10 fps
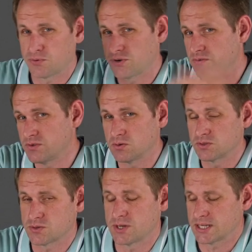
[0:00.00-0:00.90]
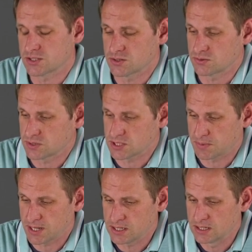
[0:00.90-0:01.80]
preview onto an external
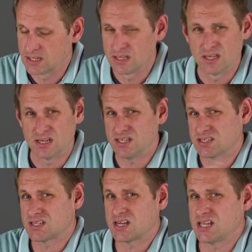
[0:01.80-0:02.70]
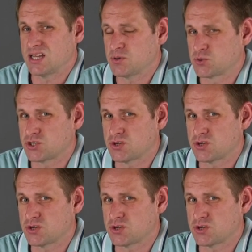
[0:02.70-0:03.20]
display. And incidentally, Apple